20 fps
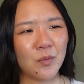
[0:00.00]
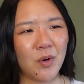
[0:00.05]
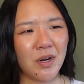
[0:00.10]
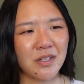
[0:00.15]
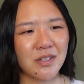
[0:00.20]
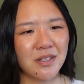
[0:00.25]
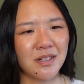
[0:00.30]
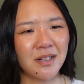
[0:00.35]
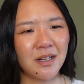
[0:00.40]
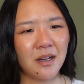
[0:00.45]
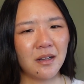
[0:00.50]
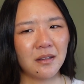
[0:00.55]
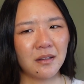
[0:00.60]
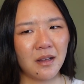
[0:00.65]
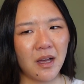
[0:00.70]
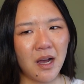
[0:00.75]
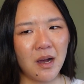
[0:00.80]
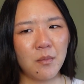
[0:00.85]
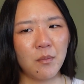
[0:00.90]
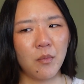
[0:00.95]
Watching a
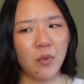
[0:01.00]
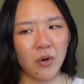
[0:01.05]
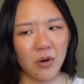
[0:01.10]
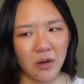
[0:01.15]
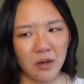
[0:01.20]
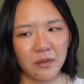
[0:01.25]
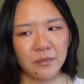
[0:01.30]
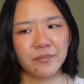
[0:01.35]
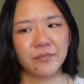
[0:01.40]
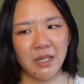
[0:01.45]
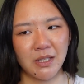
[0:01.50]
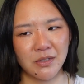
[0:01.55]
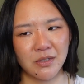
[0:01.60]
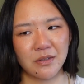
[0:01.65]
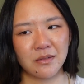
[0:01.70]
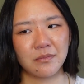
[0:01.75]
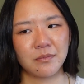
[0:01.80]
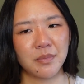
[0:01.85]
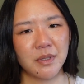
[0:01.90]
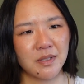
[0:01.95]
lot more
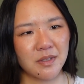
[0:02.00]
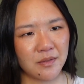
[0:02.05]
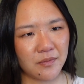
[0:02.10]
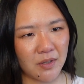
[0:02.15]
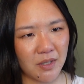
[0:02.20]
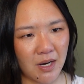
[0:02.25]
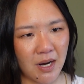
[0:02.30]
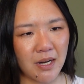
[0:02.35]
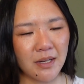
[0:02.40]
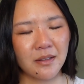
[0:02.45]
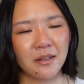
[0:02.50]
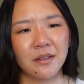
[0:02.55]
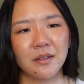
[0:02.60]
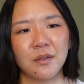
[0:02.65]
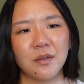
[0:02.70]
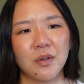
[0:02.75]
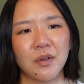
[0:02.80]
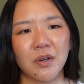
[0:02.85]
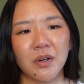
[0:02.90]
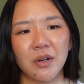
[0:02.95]
Asian Pacific
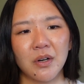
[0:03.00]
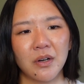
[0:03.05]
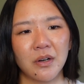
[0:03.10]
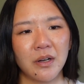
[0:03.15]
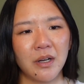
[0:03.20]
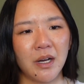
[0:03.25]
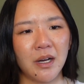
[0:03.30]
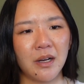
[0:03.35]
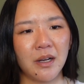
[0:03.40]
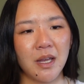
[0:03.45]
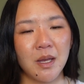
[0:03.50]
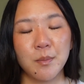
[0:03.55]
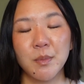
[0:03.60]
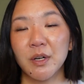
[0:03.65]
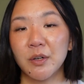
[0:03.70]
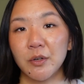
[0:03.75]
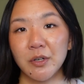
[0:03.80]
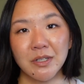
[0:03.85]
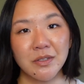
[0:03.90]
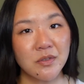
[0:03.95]
Islander
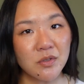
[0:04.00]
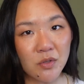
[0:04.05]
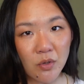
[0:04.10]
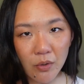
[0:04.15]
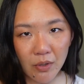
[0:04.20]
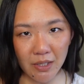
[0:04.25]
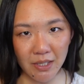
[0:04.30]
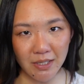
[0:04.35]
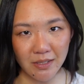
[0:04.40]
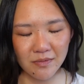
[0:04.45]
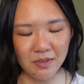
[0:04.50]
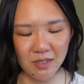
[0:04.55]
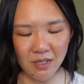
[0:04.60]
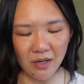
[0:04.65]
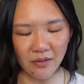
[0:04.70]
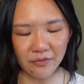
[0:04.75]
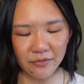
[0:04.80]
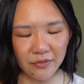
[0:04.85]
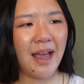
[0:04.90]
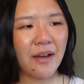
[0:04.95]
immigrant story
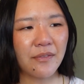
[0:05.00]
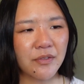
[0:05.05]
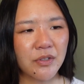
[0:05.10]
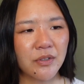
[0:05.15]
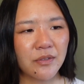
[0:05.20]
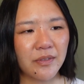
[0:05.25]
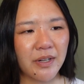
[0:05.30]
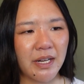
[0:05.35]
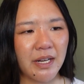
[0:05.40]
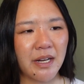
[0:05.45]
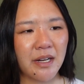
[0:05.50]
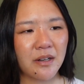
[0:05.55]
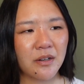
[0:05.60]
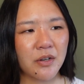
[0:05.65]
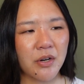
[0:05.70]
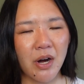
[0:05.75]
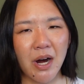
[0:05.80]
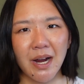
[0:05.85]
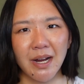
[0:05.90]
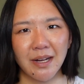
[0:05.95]
stuff. After reading
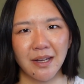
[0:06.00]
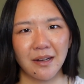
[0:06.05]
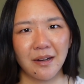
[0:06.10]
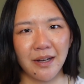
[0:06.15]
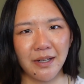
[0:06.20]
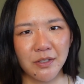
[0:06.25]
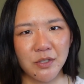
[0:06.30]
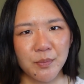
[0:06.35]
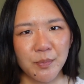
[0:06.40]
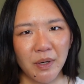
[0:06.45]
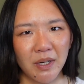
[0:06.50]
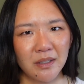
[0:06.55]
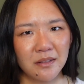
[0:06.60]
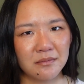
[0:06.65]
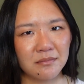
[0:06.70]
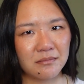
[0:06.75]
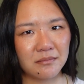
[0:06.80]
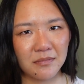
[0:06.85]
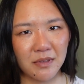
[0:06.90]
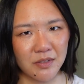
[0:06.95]
Crying in H
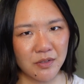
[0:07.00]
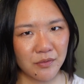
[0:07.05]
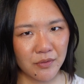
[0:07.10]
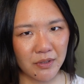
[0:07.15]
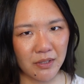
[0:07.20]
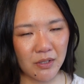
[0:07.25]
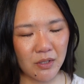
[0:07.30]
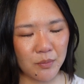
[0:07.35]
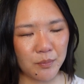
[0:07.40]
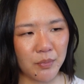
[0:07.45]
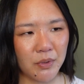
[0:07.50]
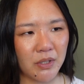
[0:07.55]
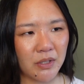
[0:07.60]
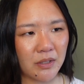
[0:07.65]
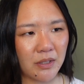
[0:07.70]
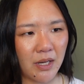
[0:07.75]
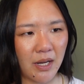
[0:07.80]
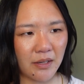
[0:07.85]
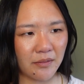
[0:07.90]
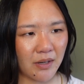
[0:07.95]
Mart, it's a really good
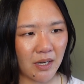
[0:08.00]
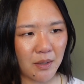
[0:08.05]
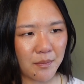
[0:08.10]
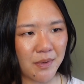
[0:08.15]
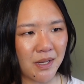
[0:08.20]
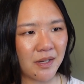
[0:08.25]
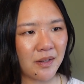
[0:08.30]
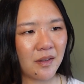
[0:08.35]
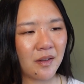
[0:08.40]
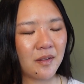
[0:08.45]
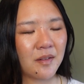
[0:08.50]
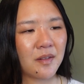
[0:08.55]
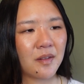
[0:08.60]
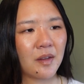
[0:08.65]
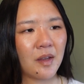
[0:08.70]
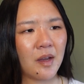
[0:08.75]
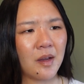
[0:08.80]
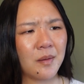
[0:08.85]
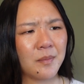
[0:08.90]
book. I recommend it.